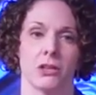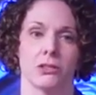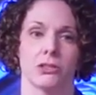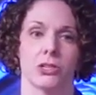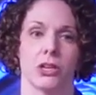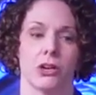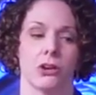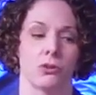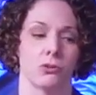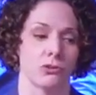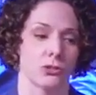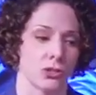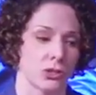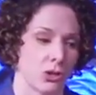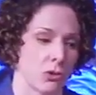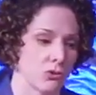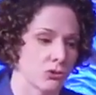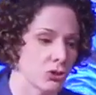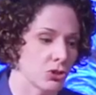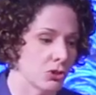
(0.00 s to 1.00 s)
So
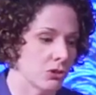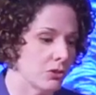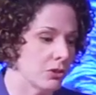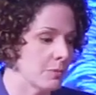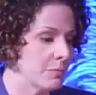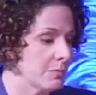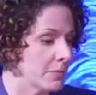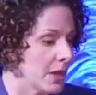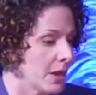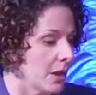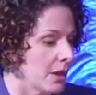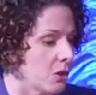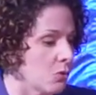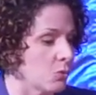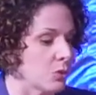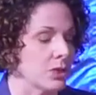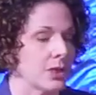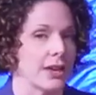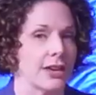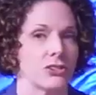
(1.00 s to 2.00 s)
social,
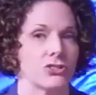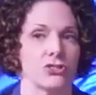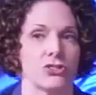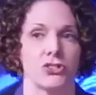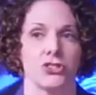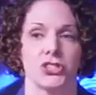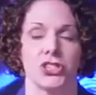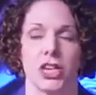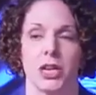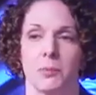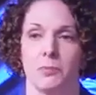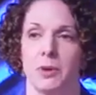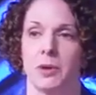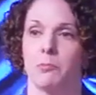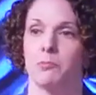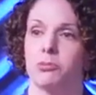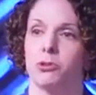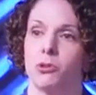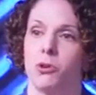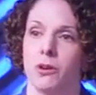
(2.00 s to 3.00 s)
relationship,
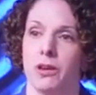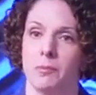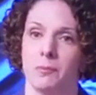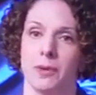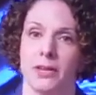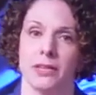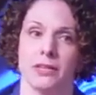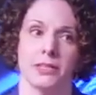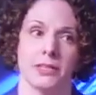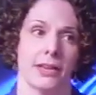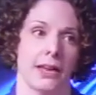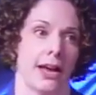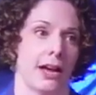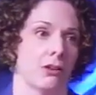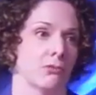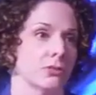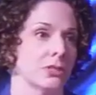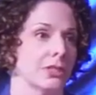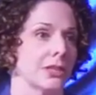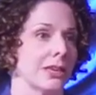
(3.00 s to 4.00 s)
employment,
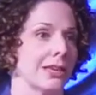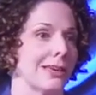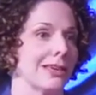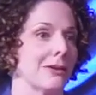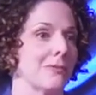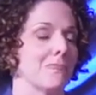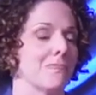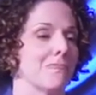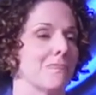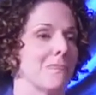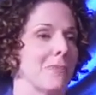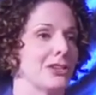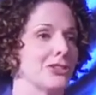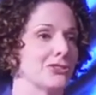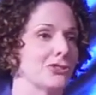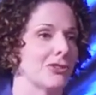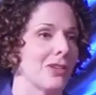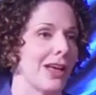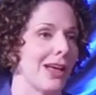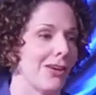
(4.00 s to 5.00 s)
housing,
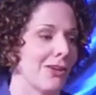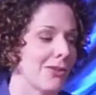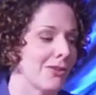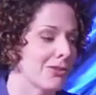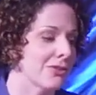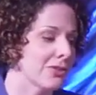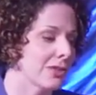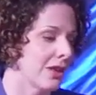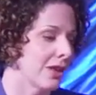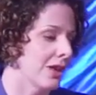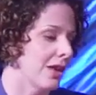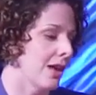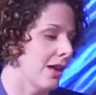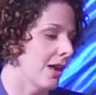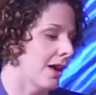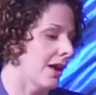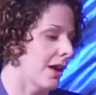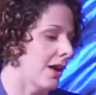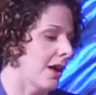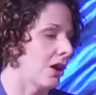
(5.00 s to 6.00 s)
mental health,
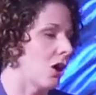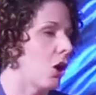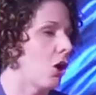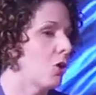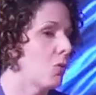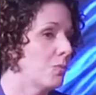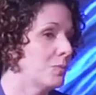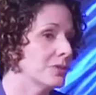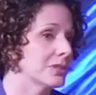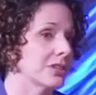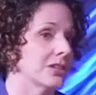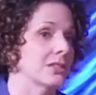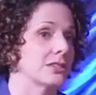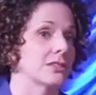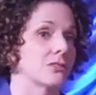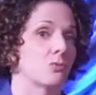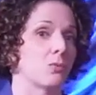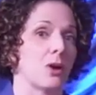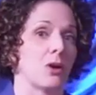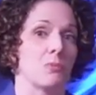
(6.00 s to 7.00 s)
uh, hope,
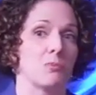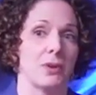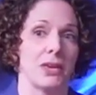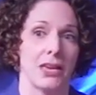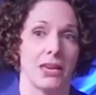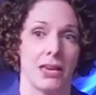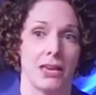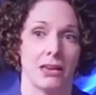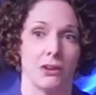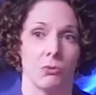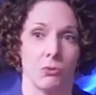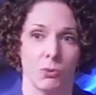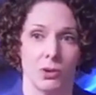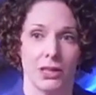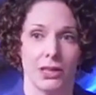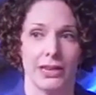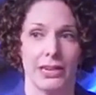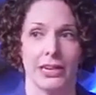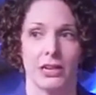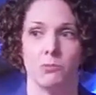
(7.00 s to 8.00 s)
sense of well-being,
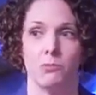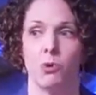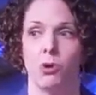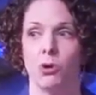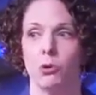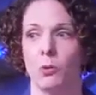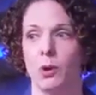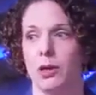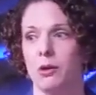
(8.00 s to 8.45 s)
really get a more